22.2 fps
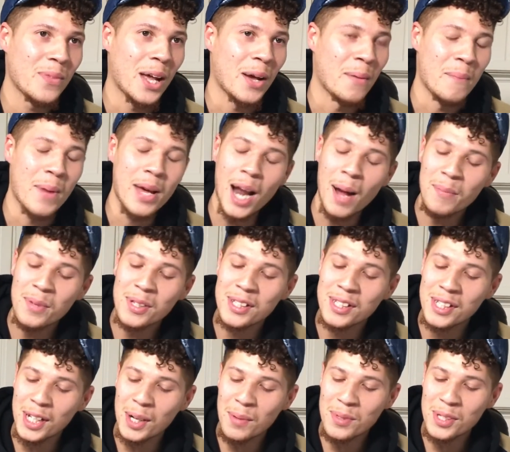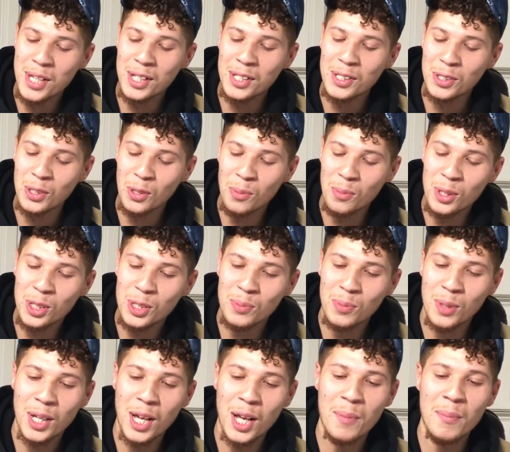man, I've been seeing them take so much
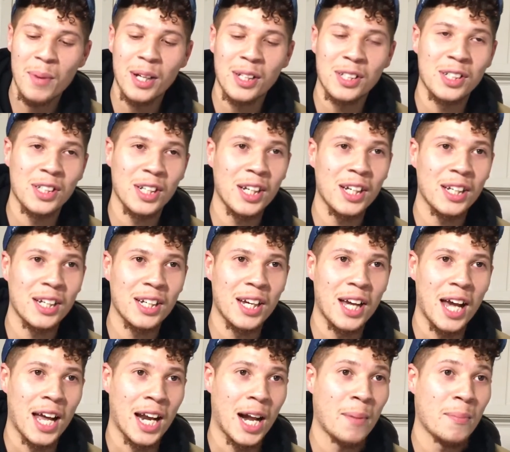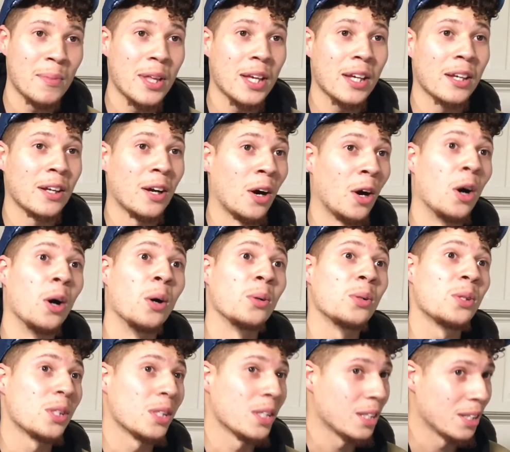money out of my check, and I'm thinking, oh
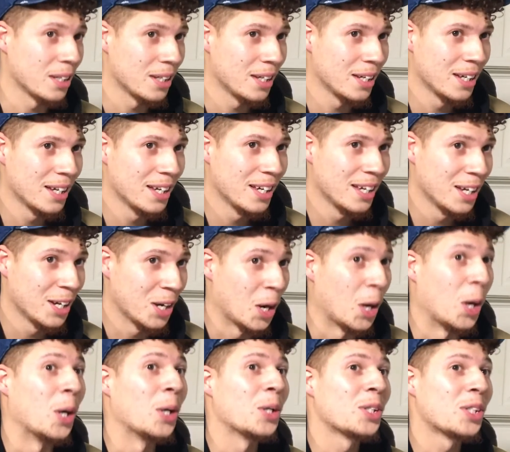shit. I'm